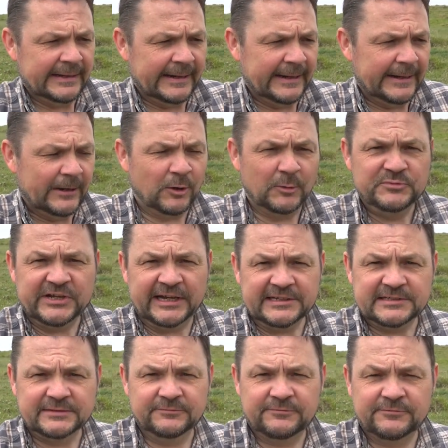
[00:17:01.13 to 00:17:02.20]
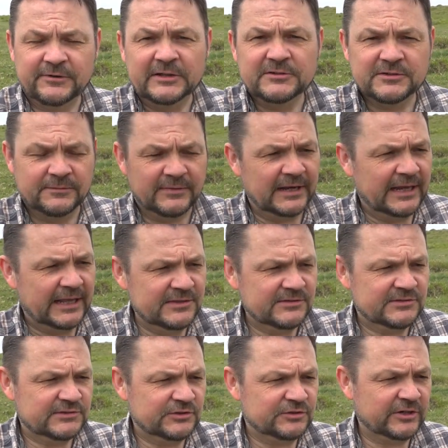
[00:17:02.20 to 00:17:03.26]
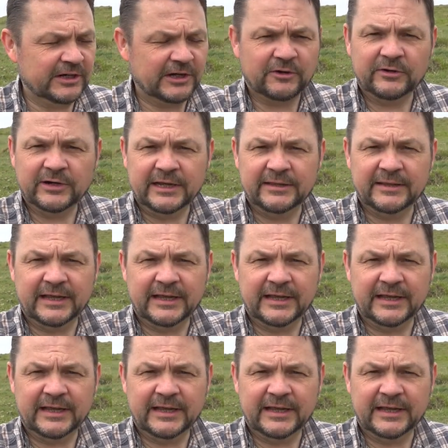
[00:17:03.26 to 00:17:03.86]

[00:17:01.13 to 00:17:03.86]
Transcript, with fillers: uh, objects in front of the lens to try and create